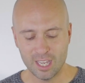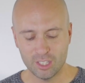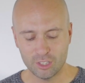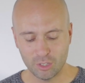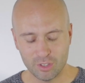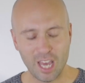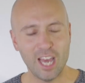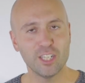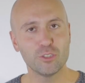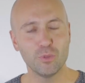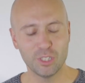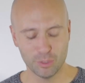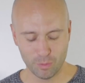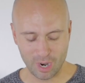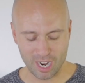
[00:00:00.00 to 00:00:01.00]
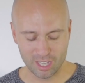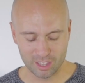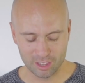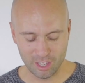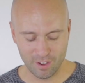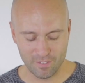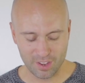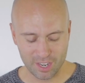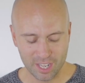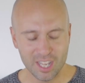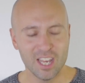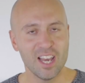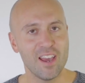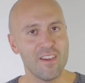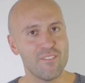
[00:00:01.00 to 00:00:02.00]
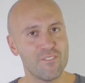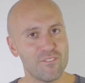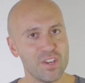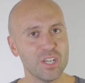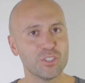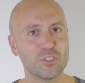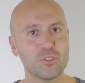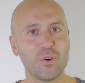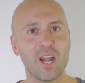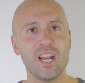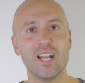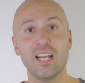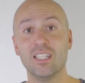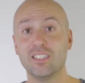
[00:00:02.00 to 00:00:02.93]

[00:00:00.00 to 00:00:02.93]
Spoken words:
So that is the reason why I love it. It feels great.